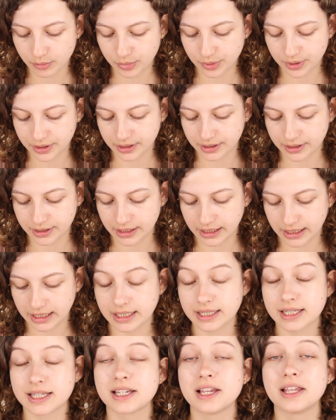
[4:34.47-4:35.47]
but
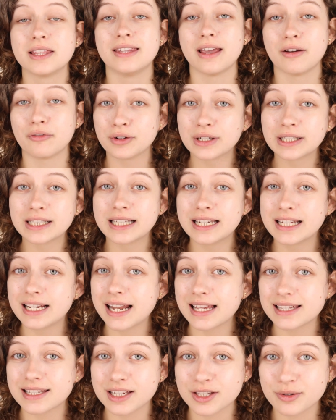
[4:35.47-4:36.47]
it's definitely
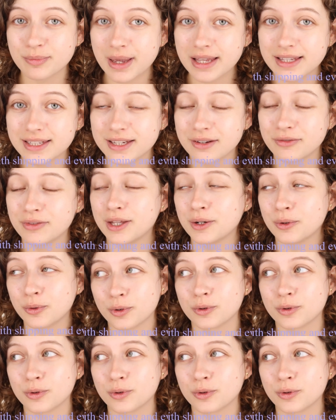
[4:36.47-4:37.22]
less expensive than